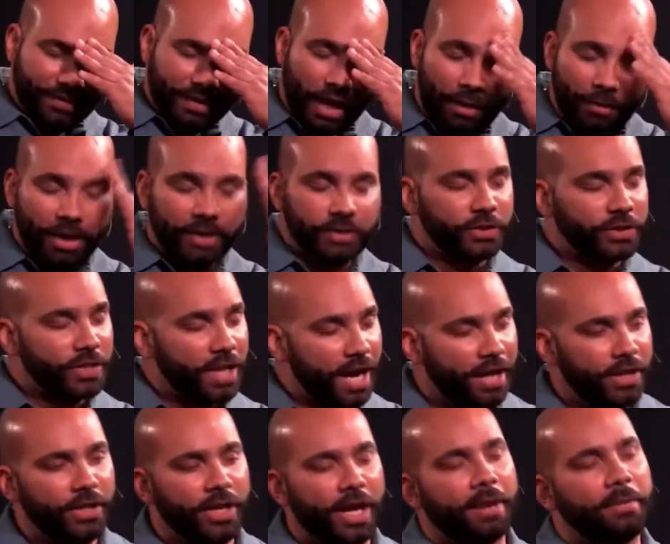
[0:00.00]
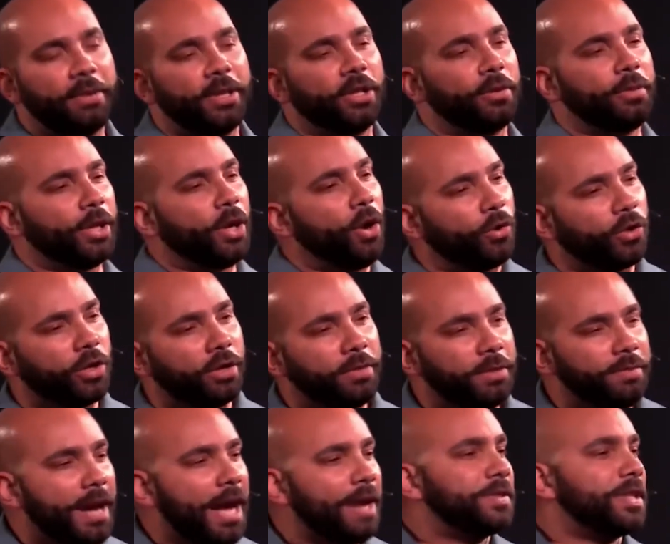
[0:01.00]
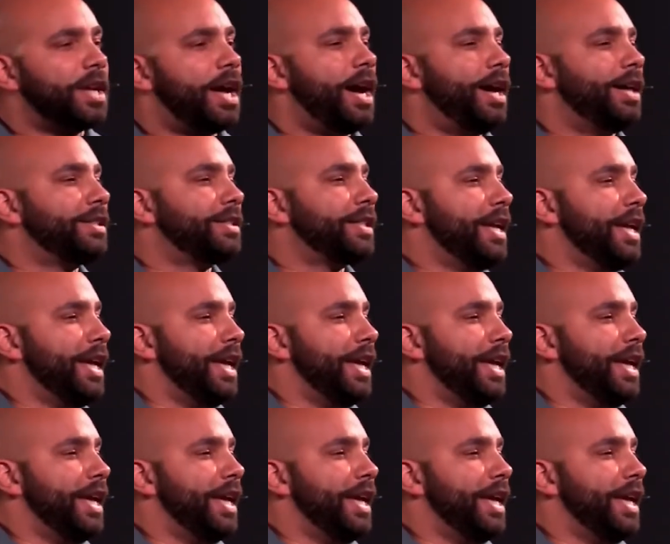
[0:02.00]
I'm like, Josiah, you got to be a little bit older to be baptized.